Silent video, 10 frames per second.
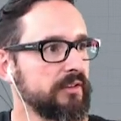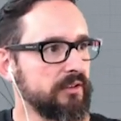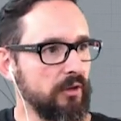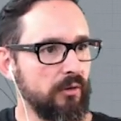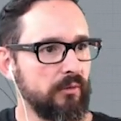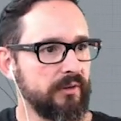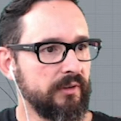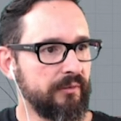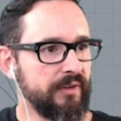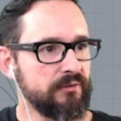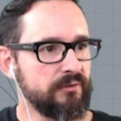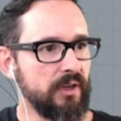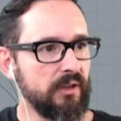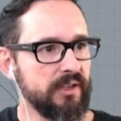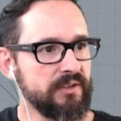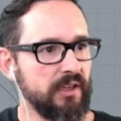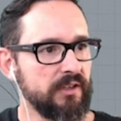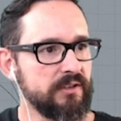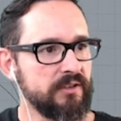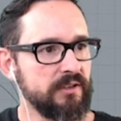So the first rail, let's
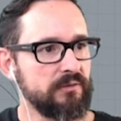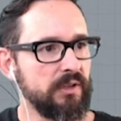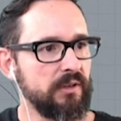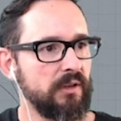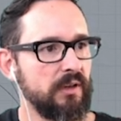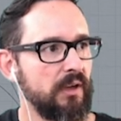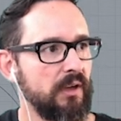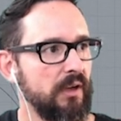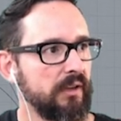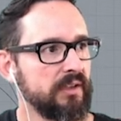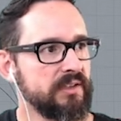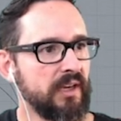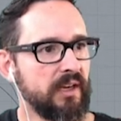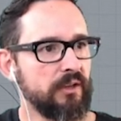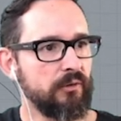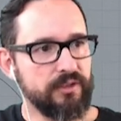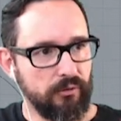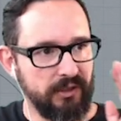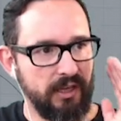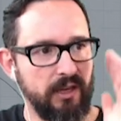say it's this one, the second rail,
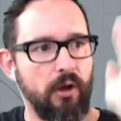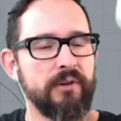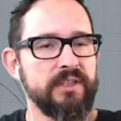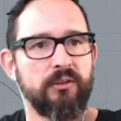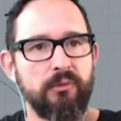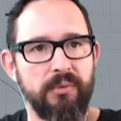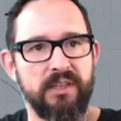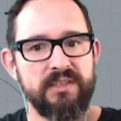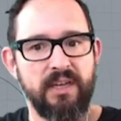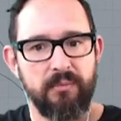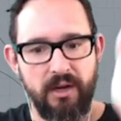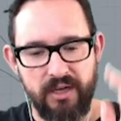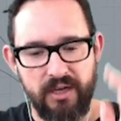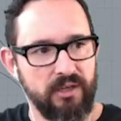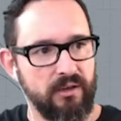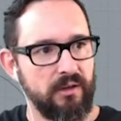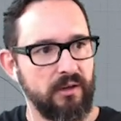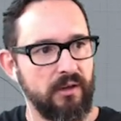so they always need to be in the same direction.